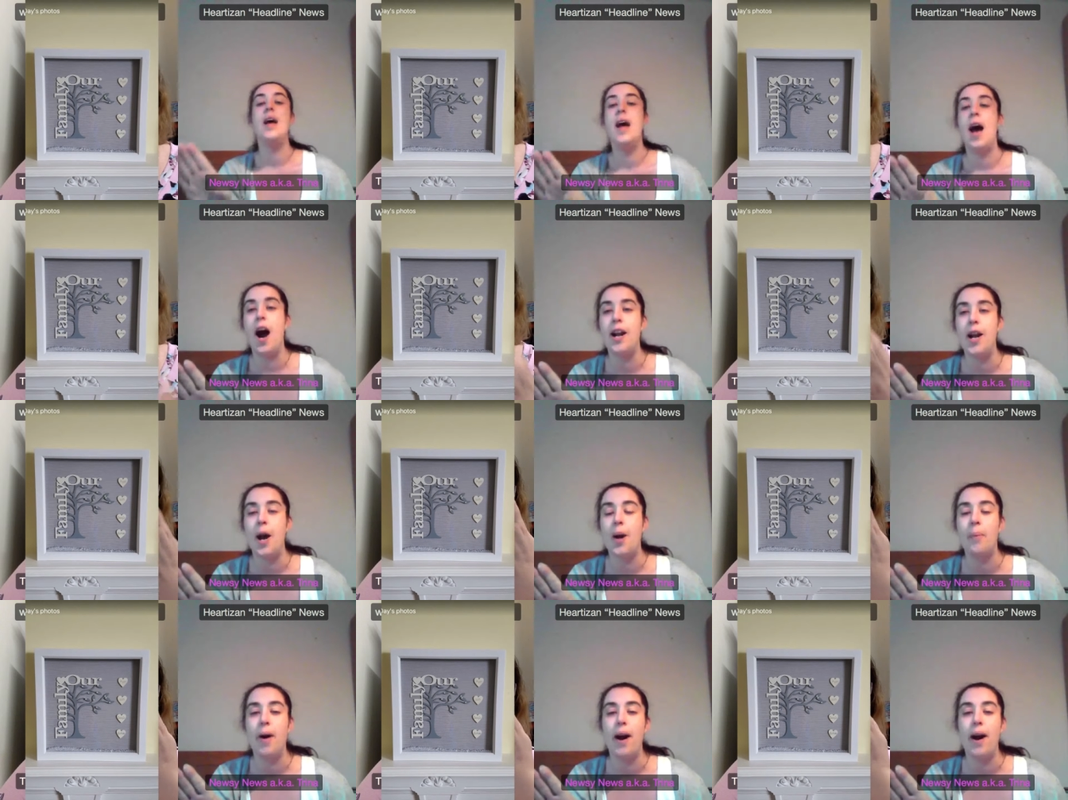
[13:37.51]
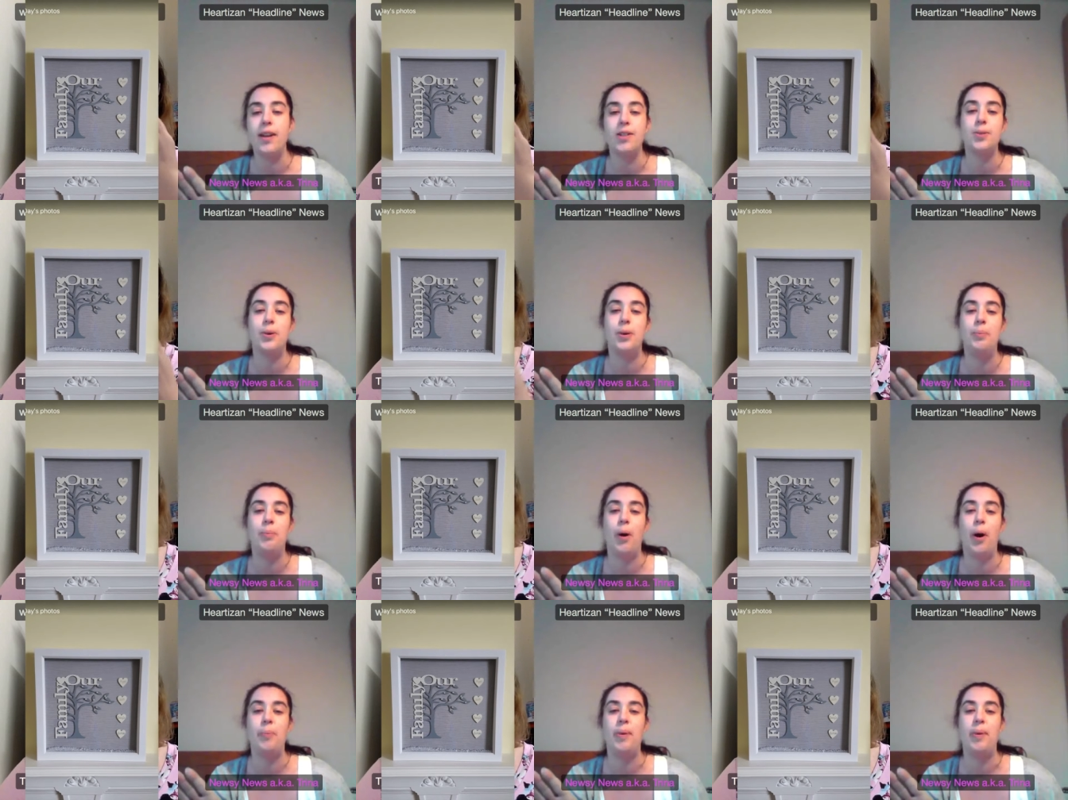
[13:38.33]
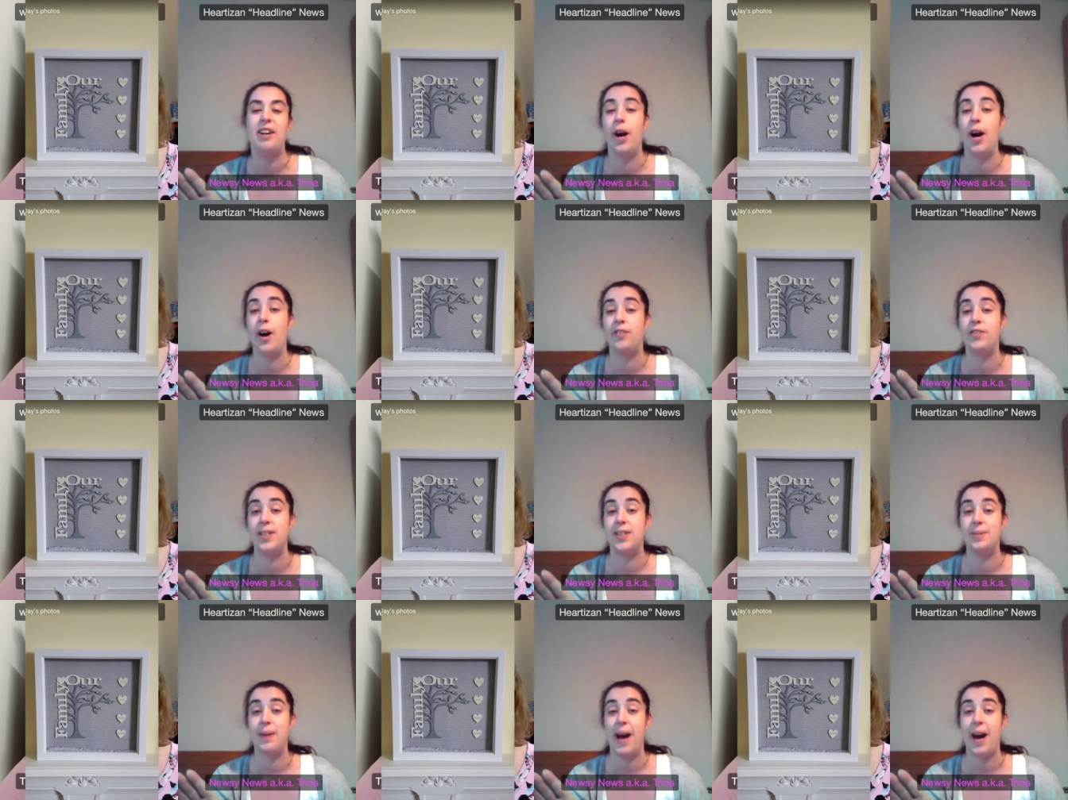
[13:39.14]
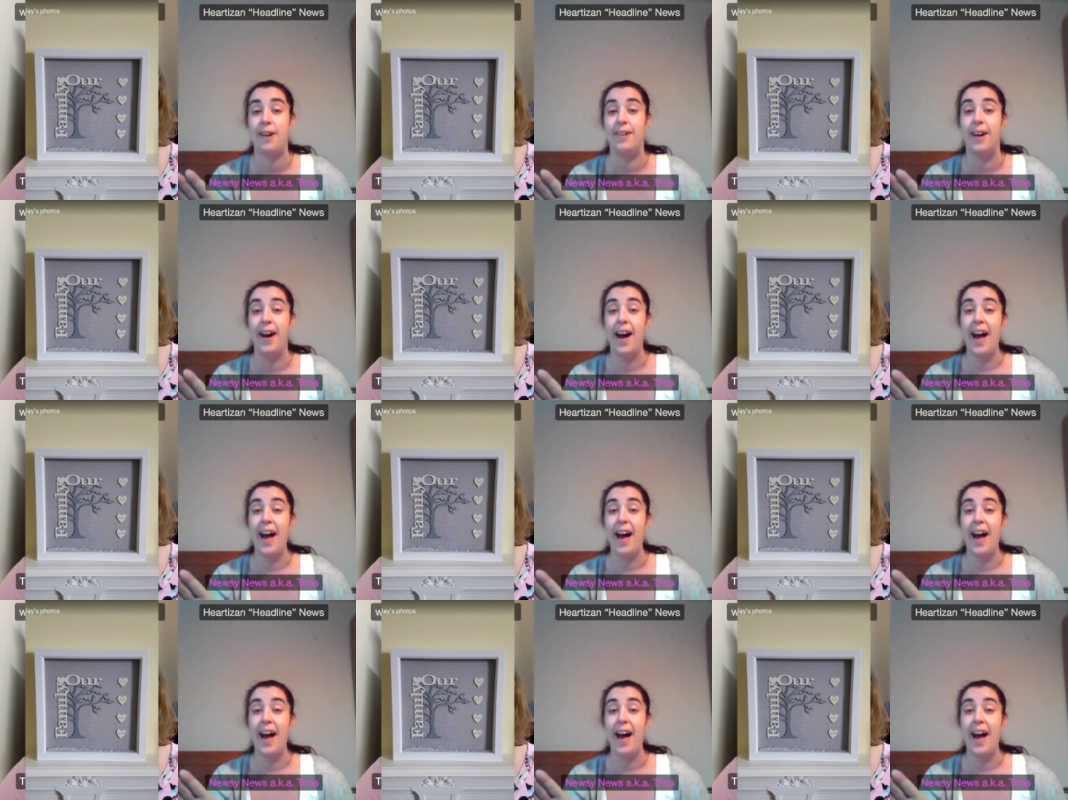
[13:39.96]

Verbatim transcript: I know why she's called Poppy Crafts as well.